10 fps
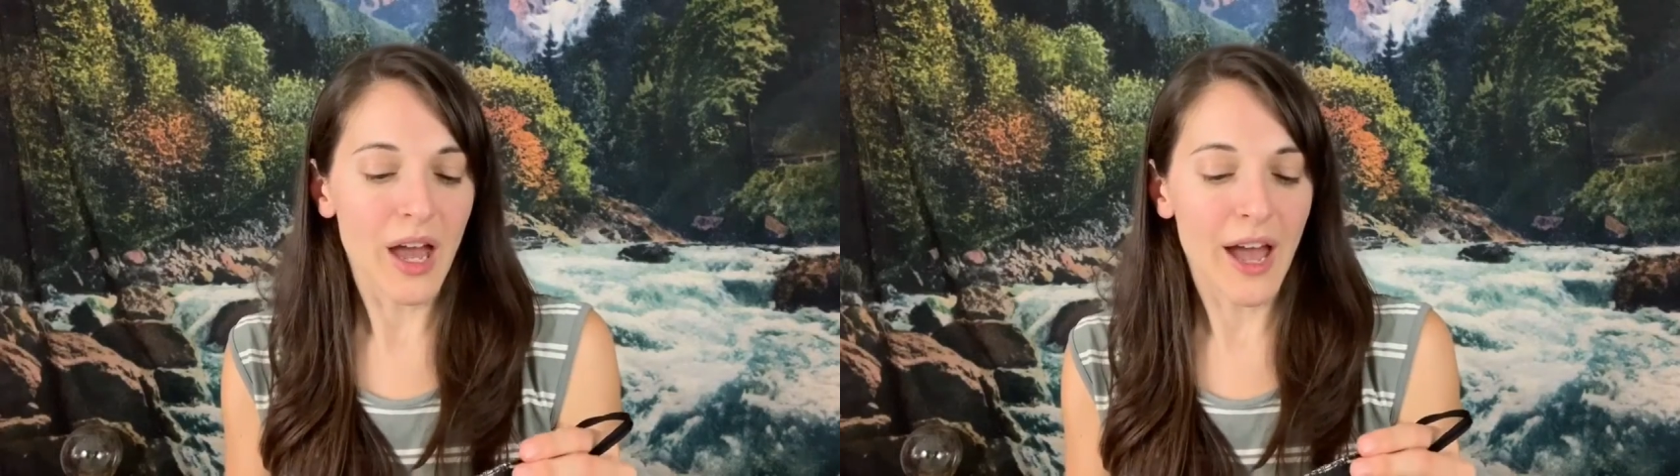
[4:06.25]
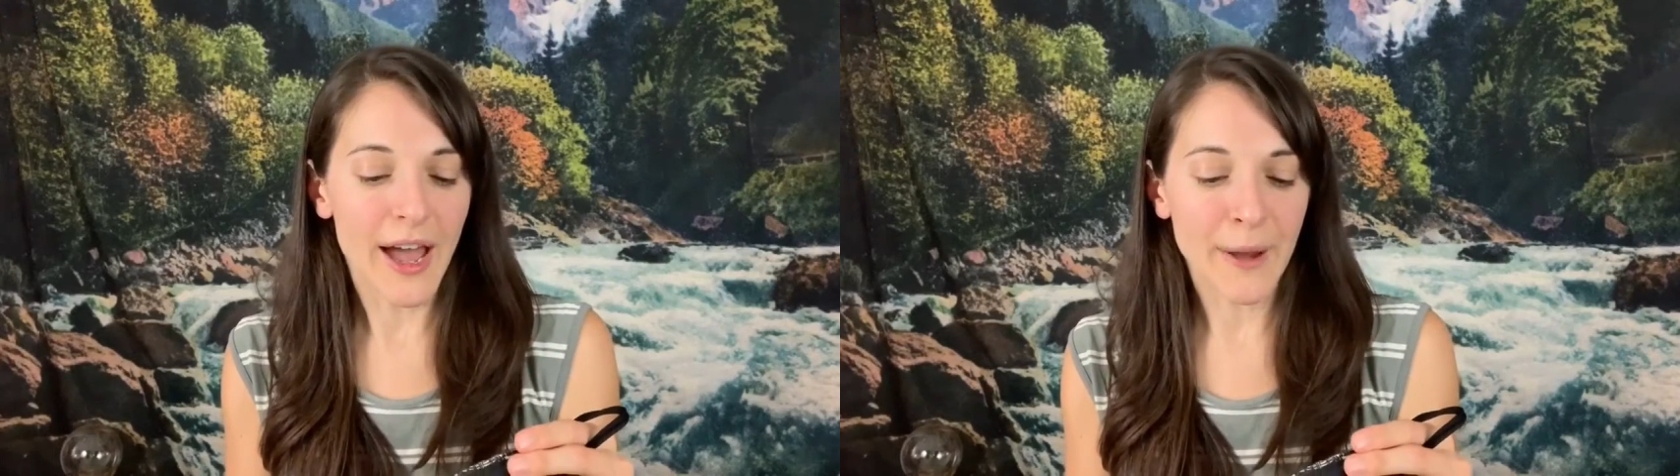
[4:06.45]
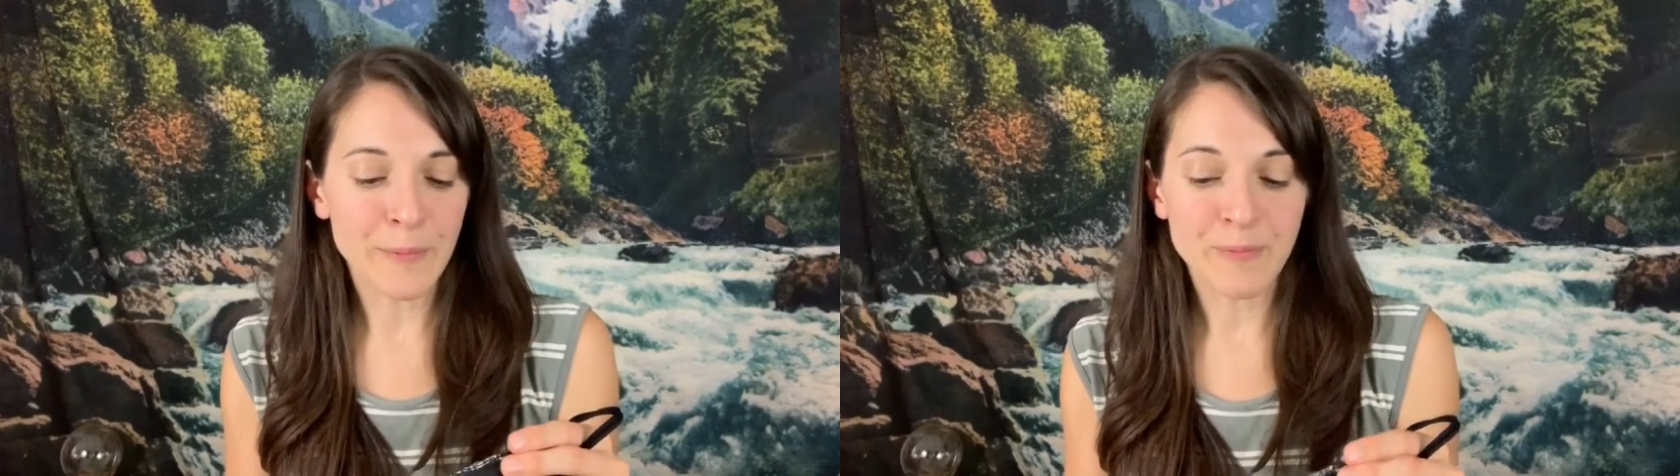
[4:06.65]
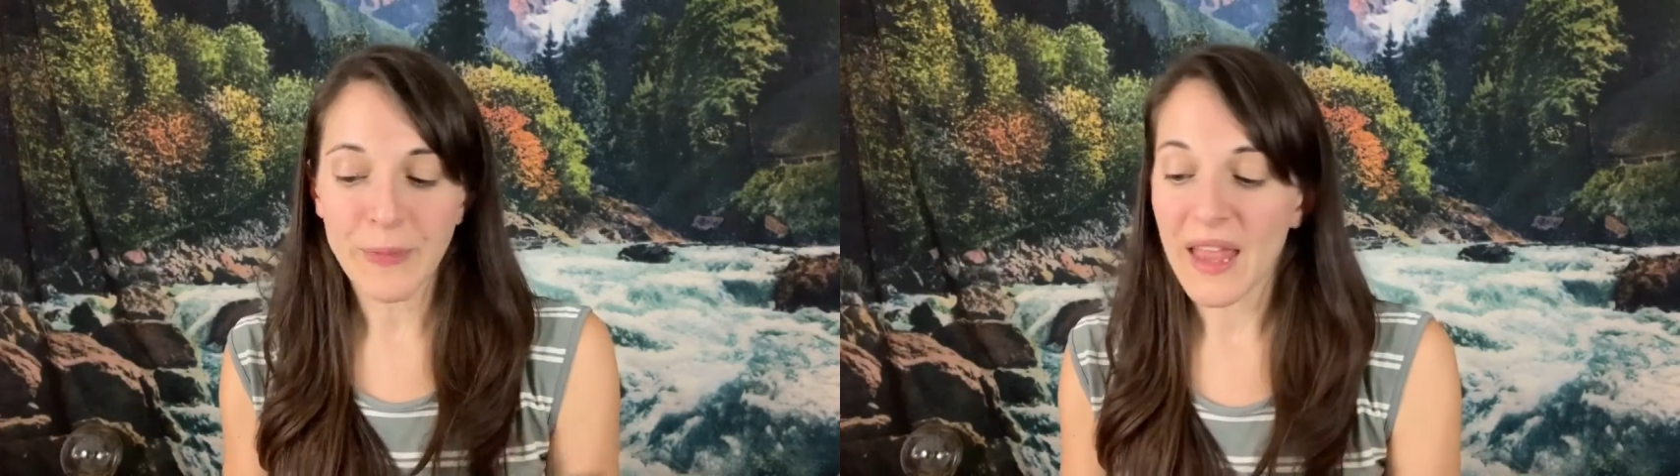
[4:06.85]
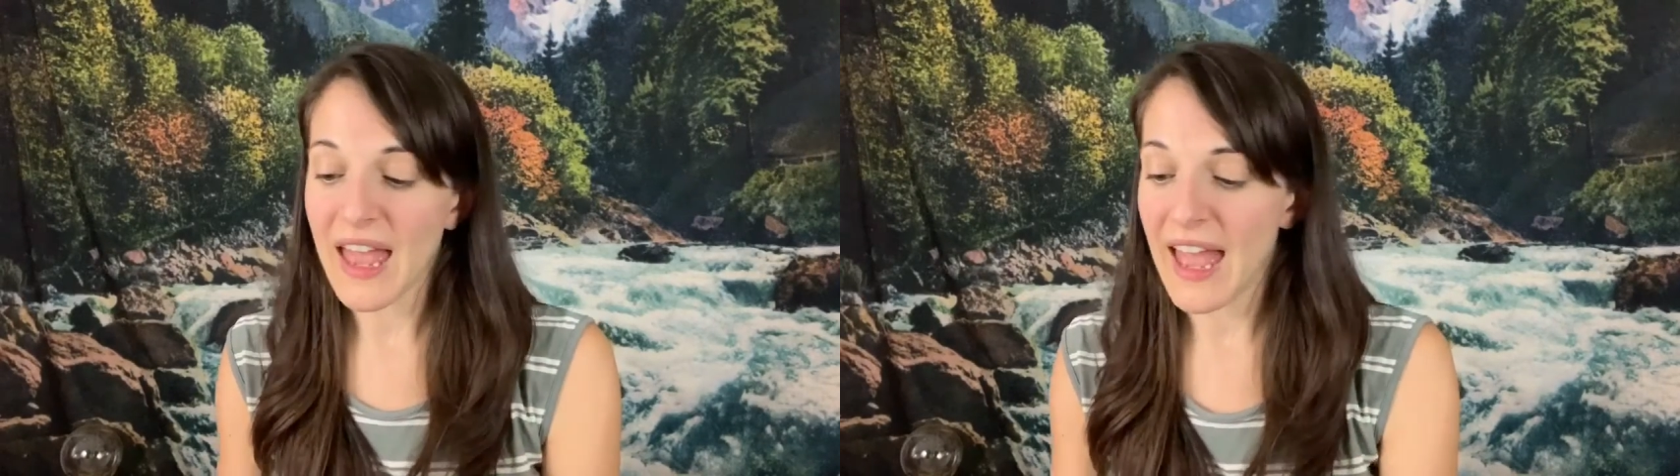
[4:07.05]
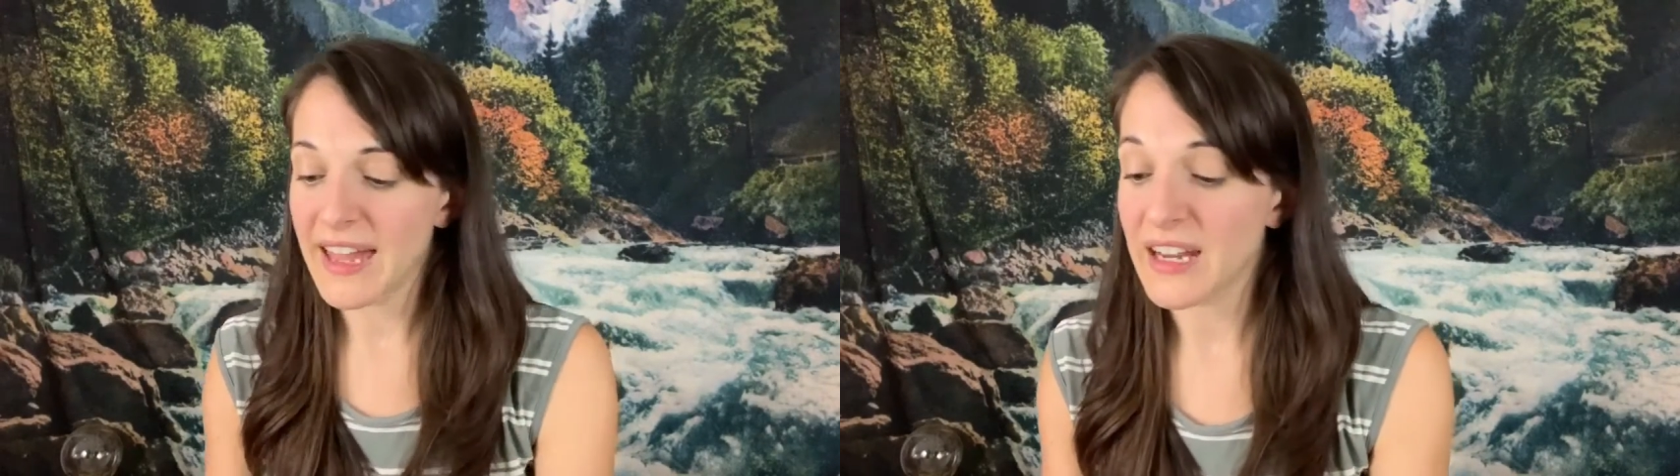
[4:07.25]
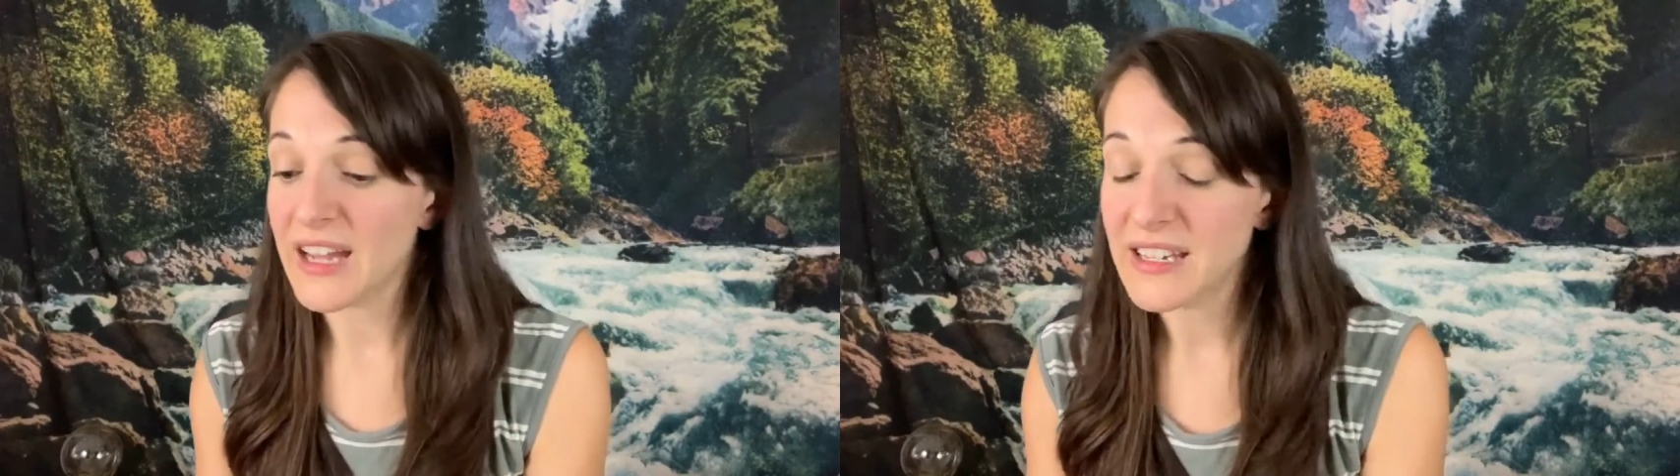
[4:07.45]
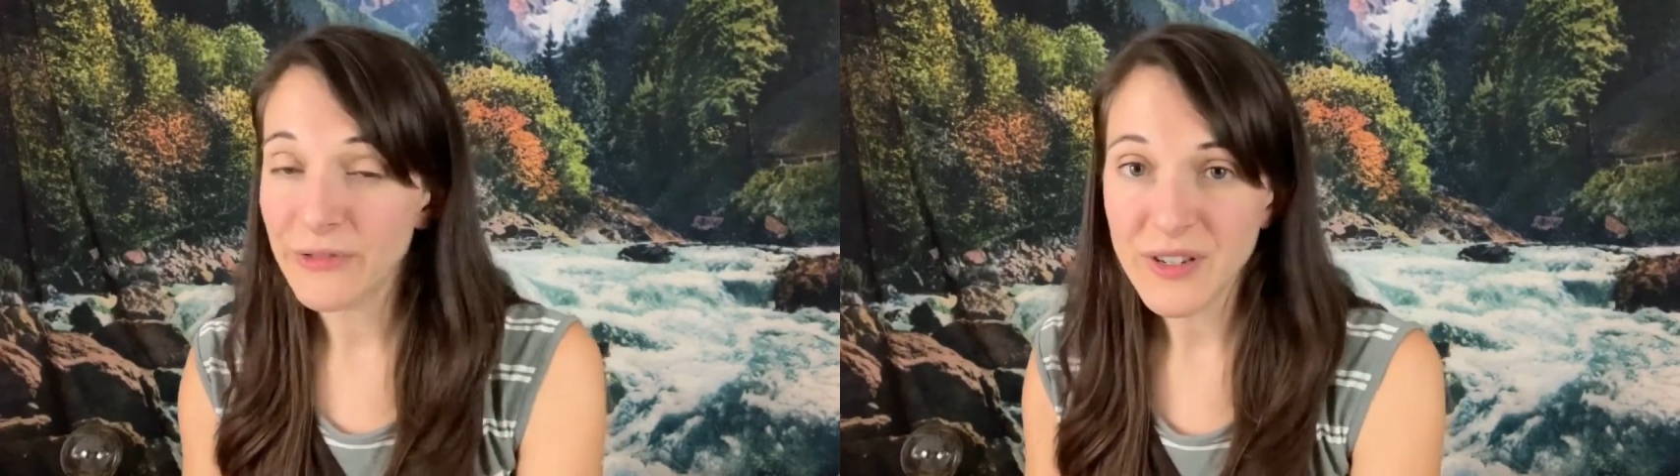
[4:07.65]
And
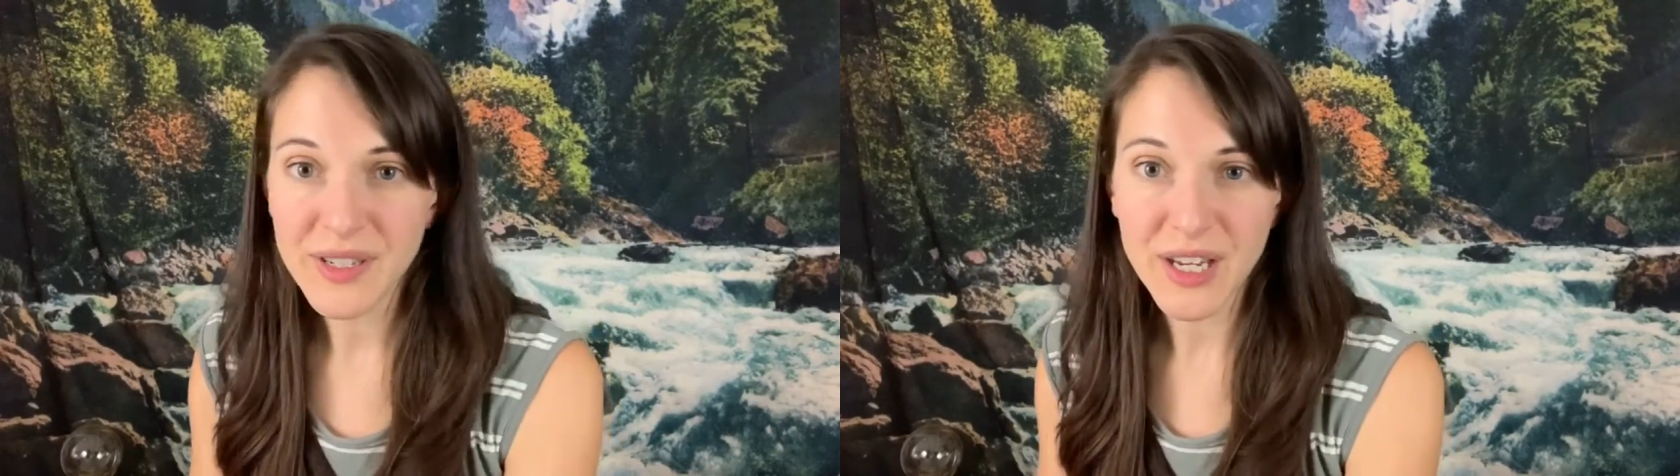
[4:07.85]
a different